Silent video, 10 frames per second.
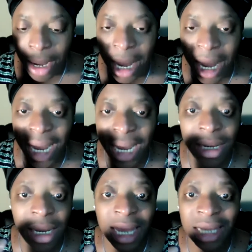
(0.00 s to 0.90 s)

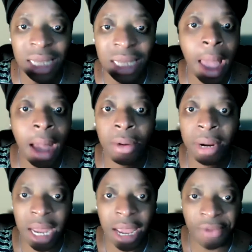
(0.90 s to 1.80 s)
And yes, I
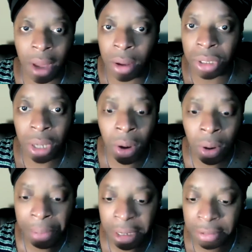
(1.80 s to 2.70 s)
already have the altar
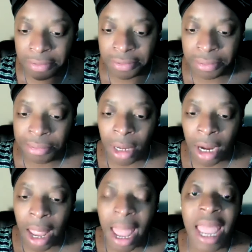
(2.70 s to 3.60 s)
open.
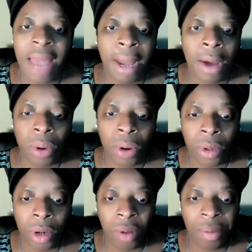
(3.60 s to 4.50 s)
I have my
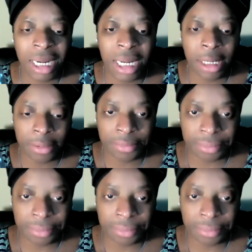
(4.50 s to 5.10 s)
road opening